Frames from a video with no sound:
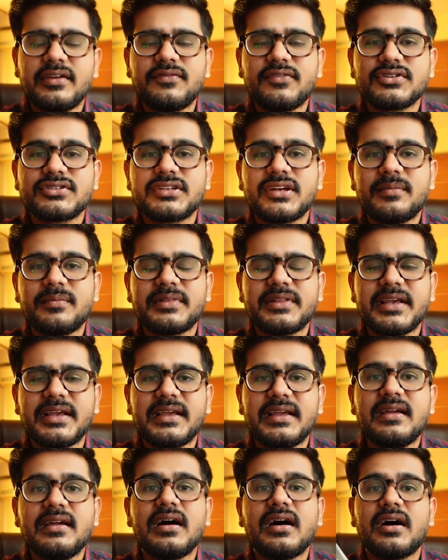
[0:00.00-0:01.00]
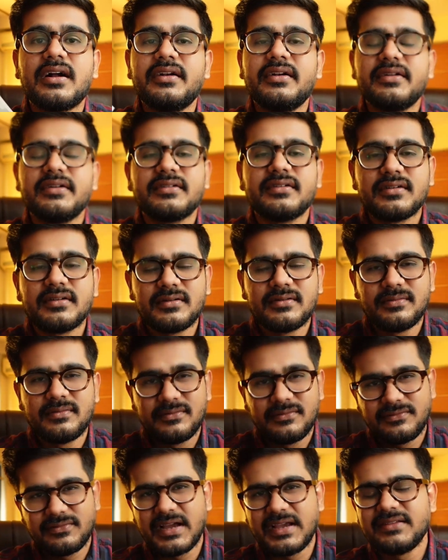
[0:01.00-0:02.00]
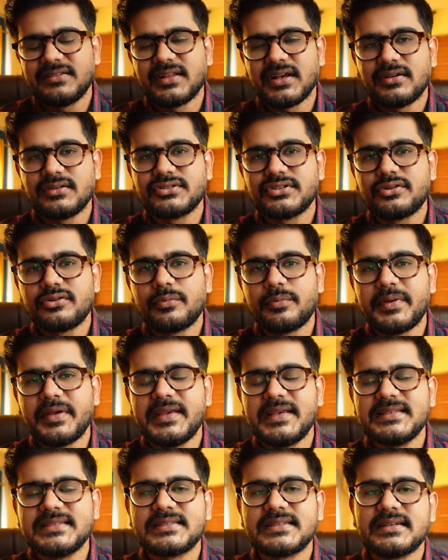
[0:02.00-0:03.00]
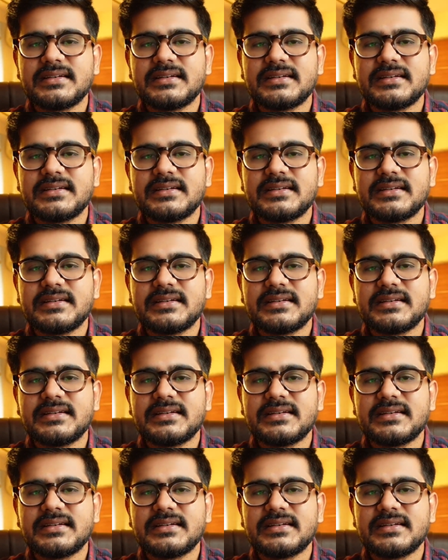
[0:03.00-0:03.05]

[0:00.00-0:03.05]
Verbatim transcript: for something under 5,000 rupees,